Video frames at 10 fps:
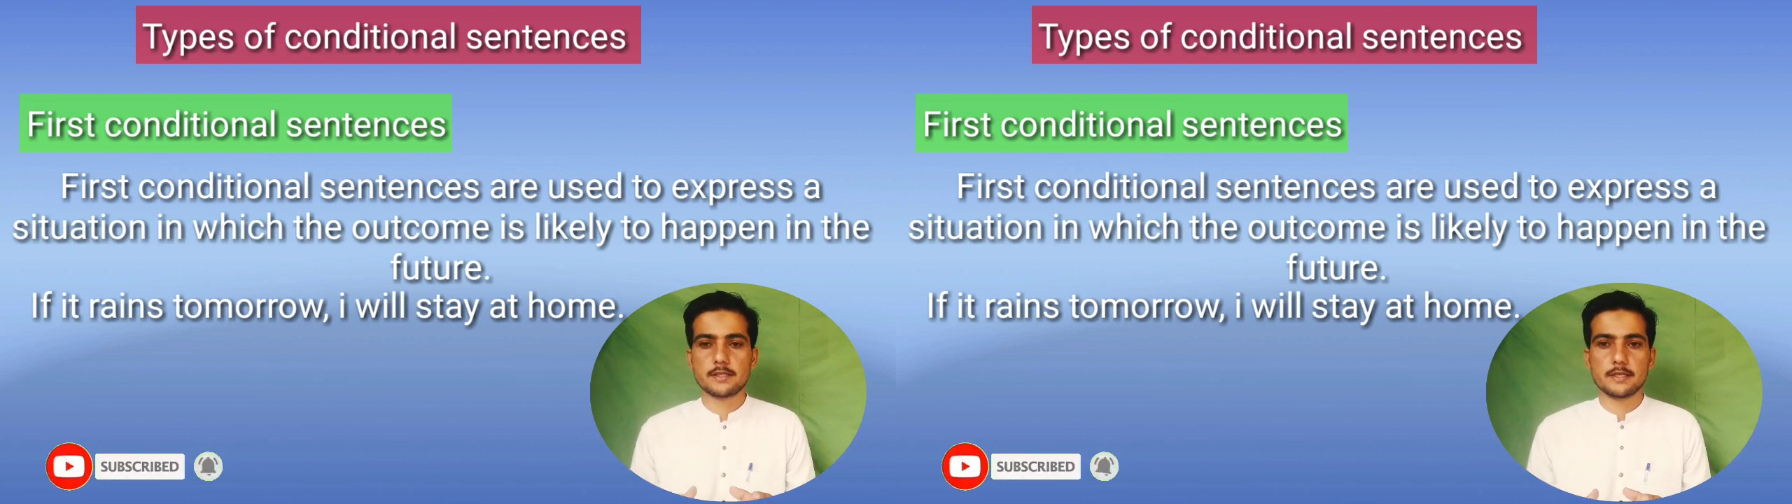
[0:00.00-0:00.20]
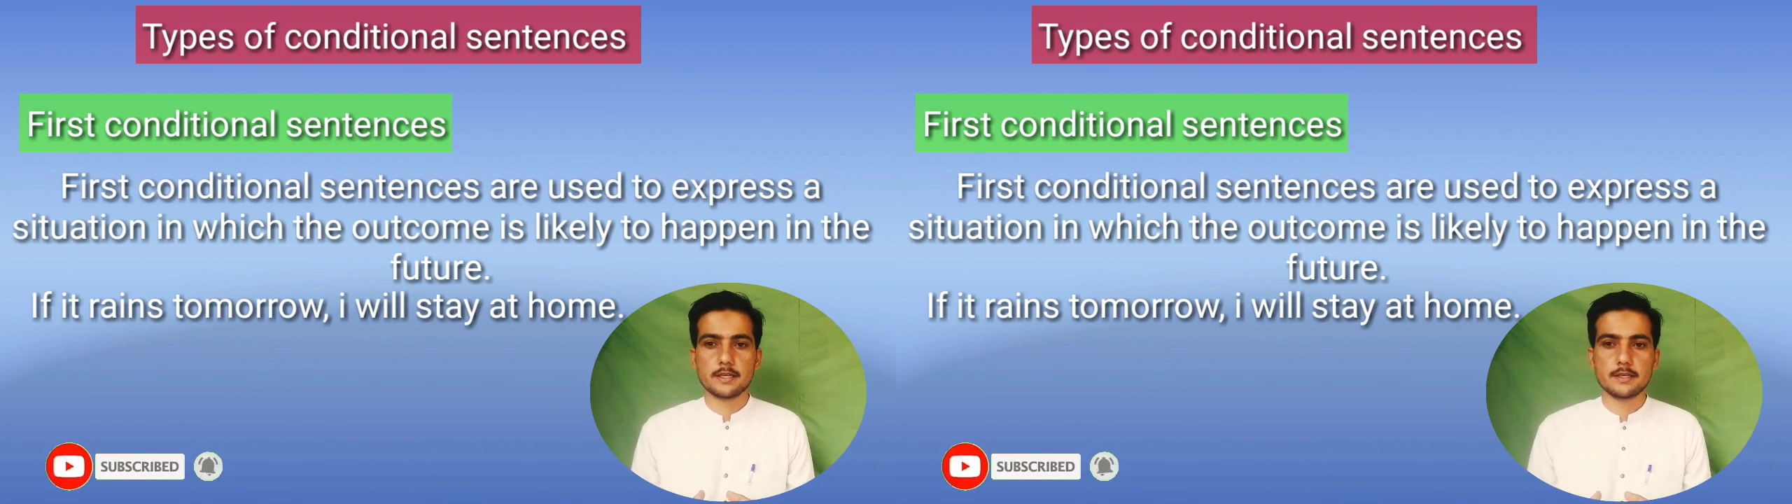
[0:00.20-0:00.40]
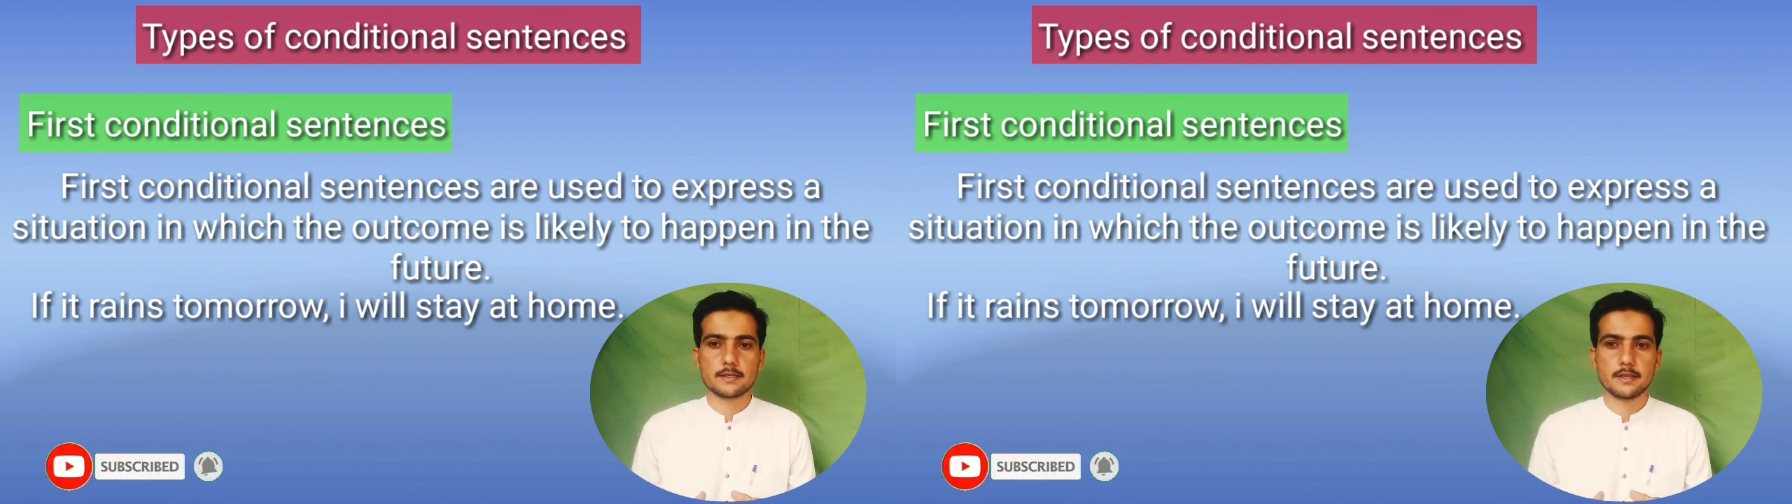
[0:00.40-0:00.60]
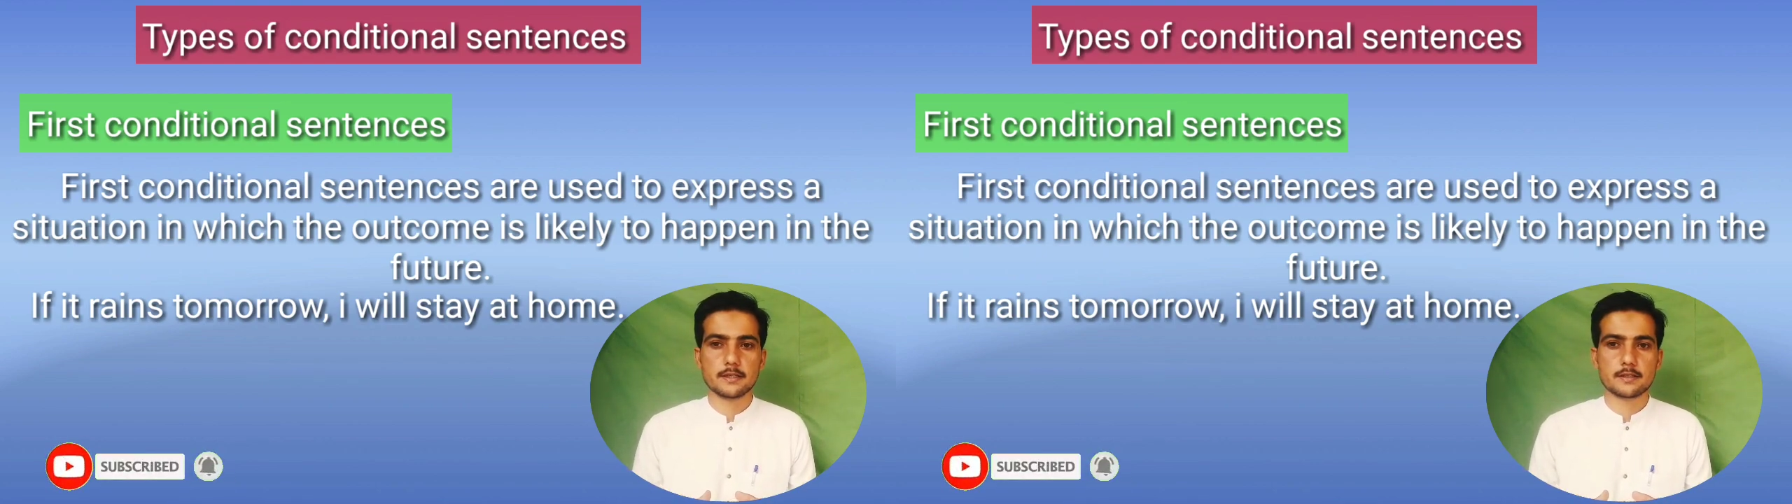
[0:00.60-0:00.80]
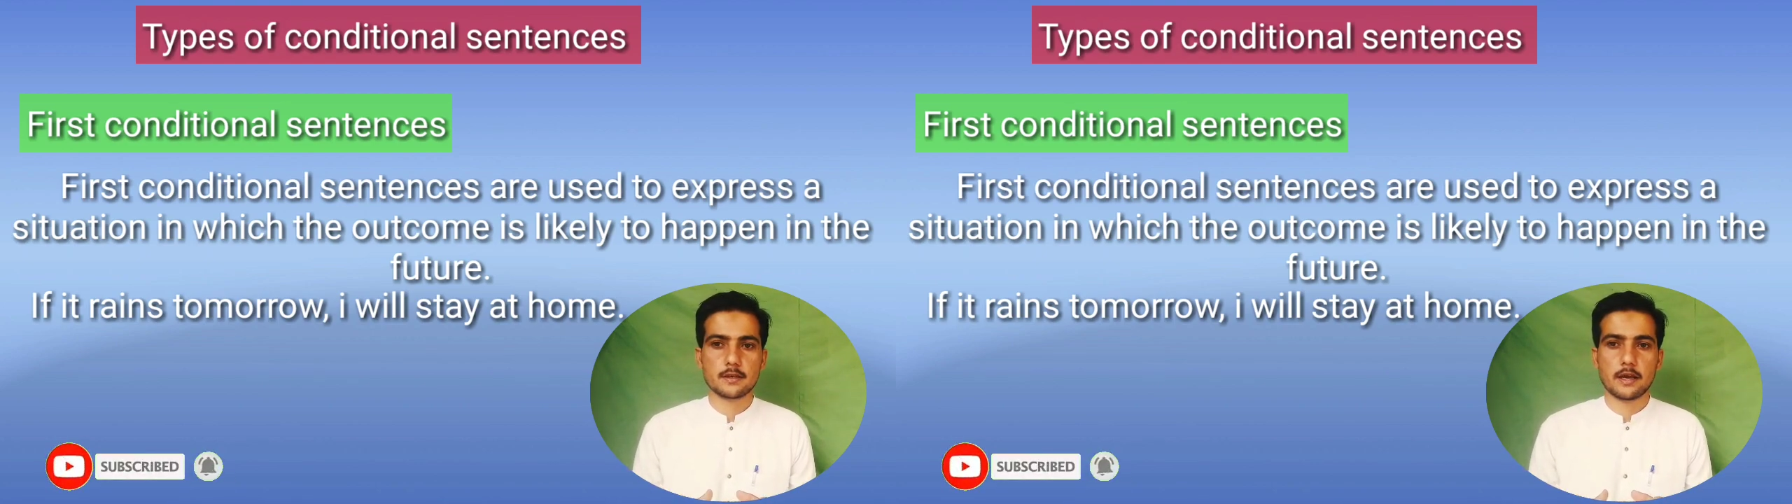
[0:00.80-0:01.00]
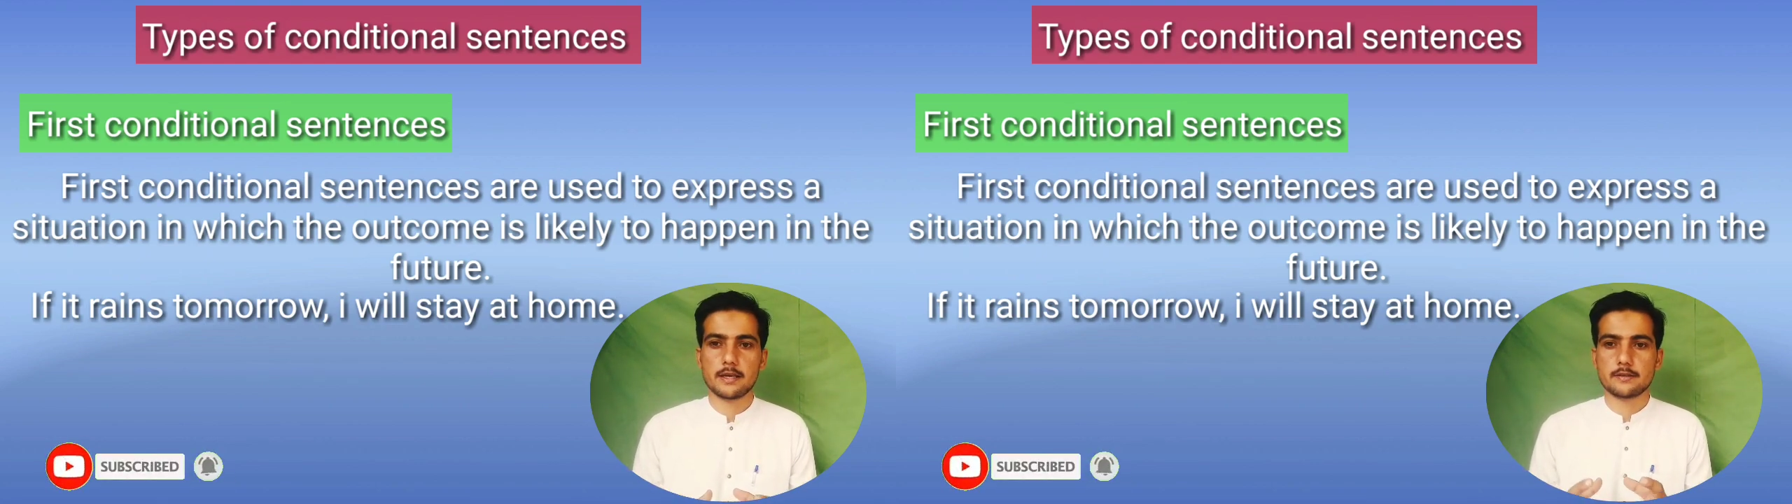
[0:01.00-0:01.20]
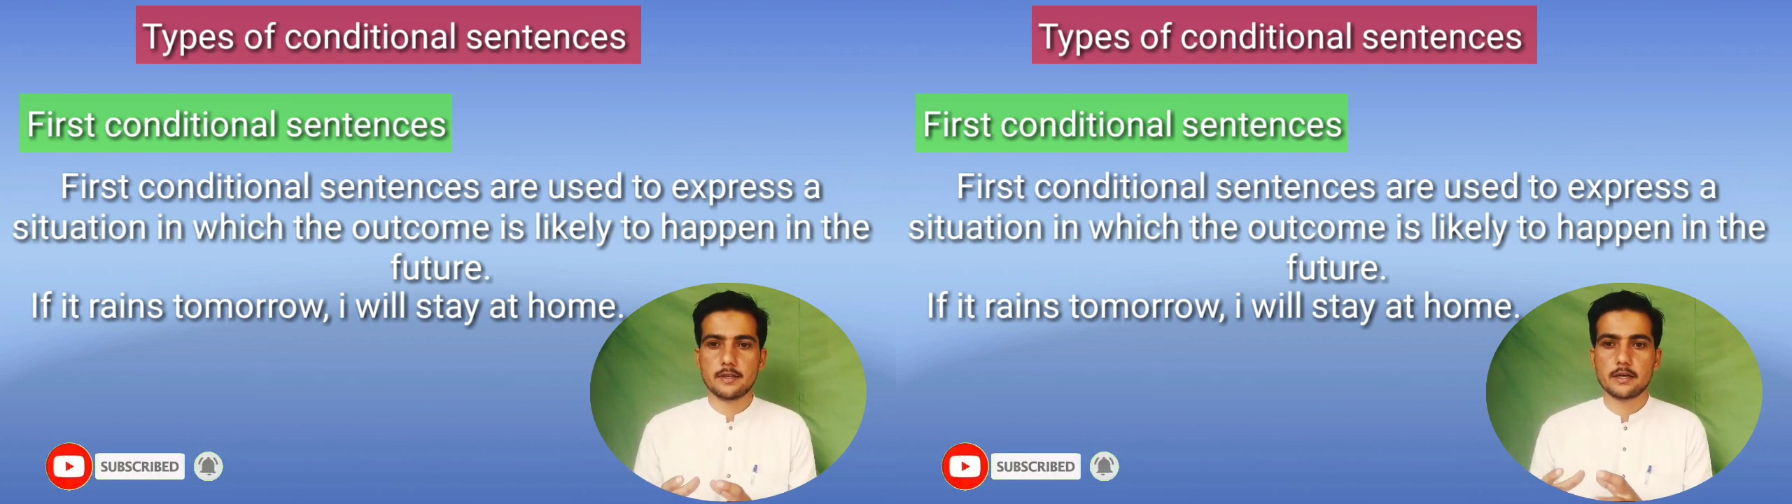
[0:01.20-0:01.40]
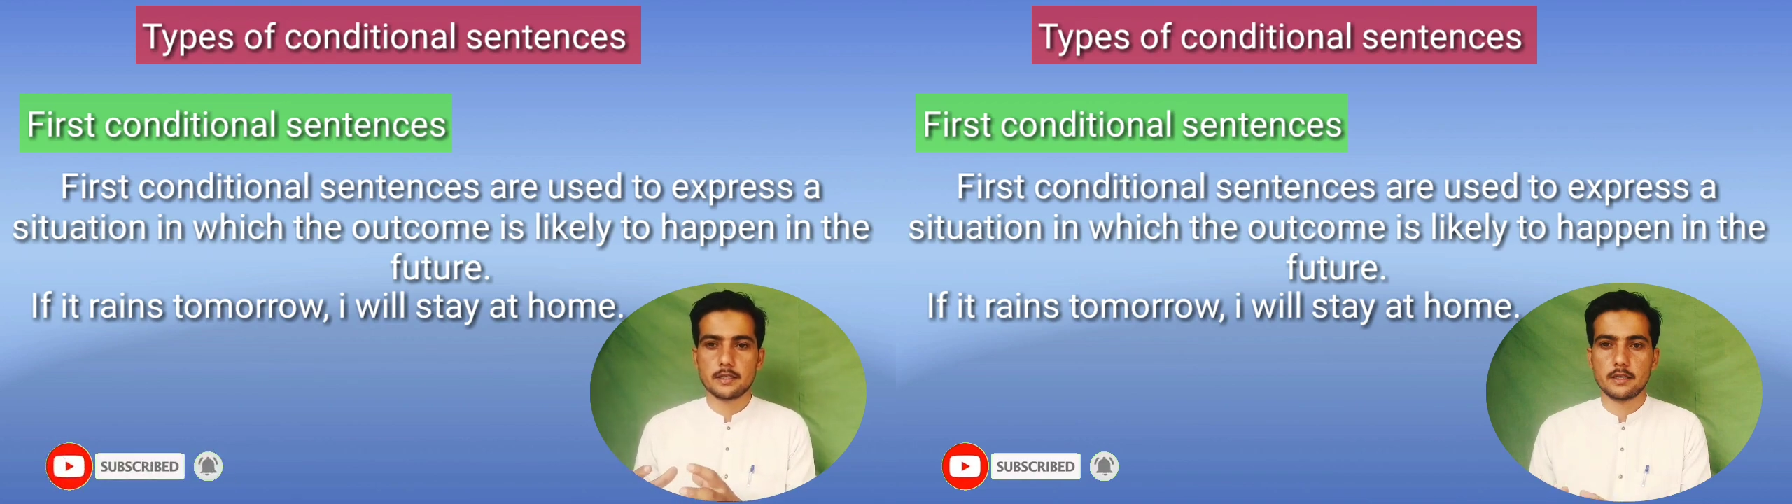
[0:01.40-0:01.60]
sentences is
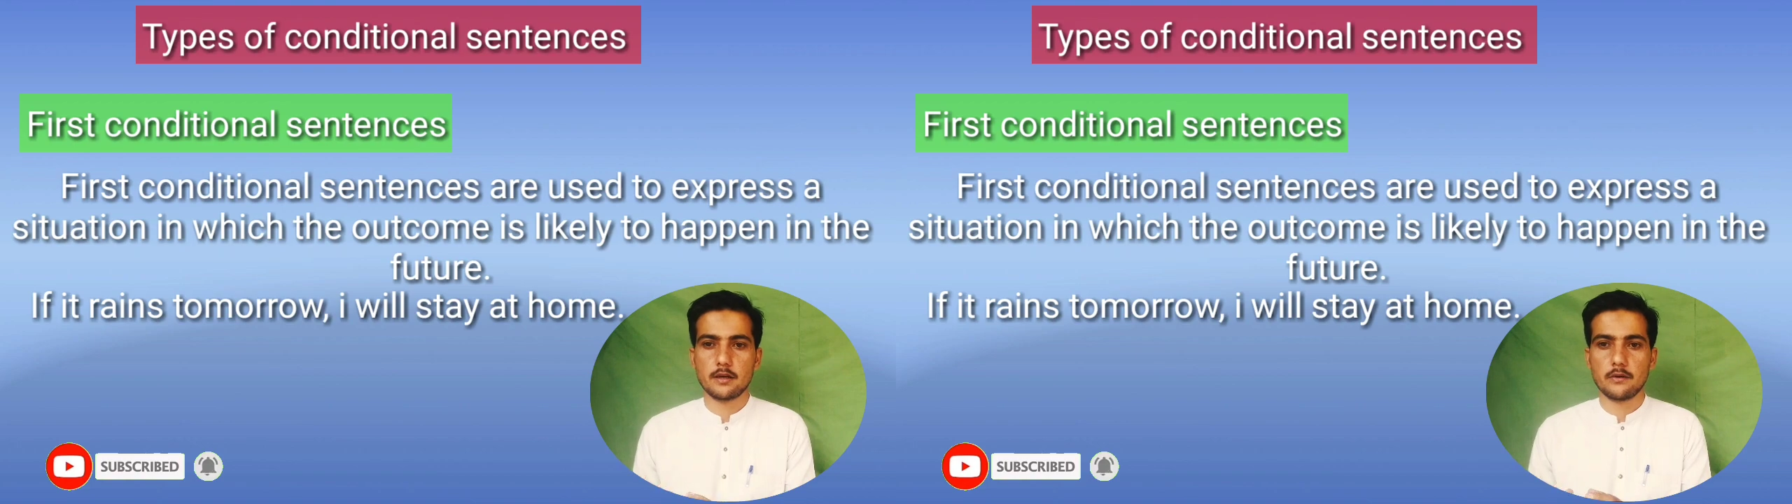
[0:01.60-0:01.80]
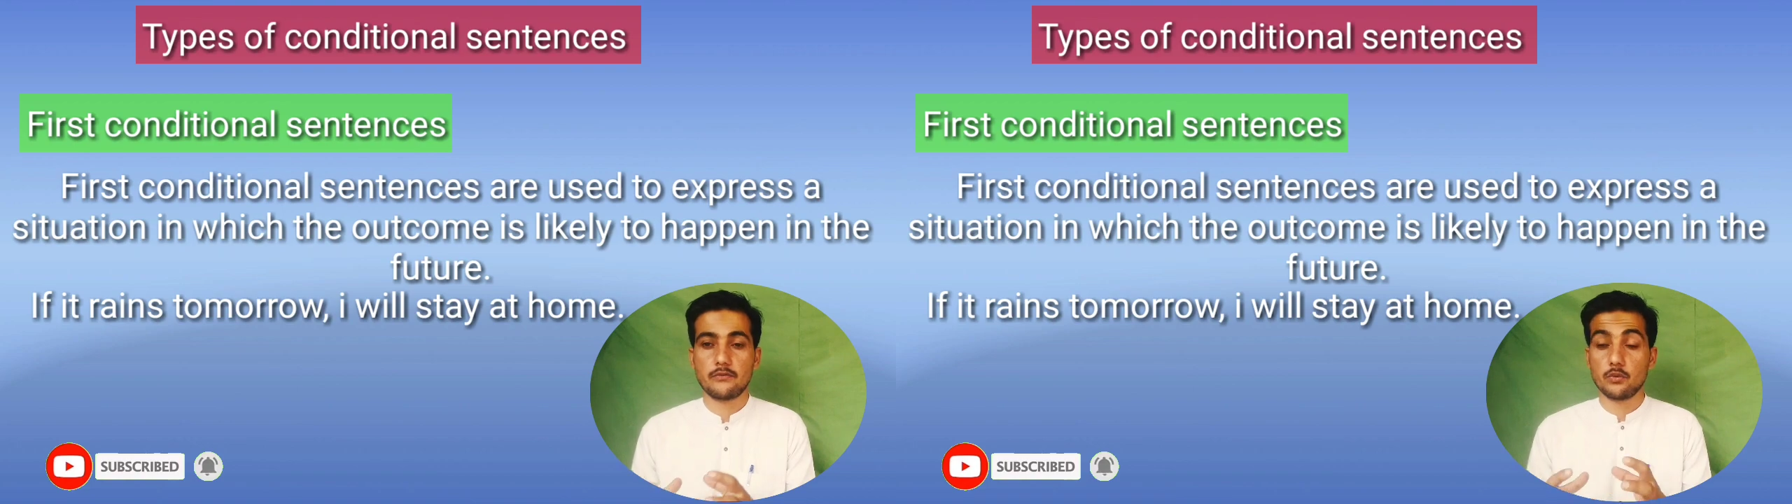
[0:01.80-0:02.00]
not enough.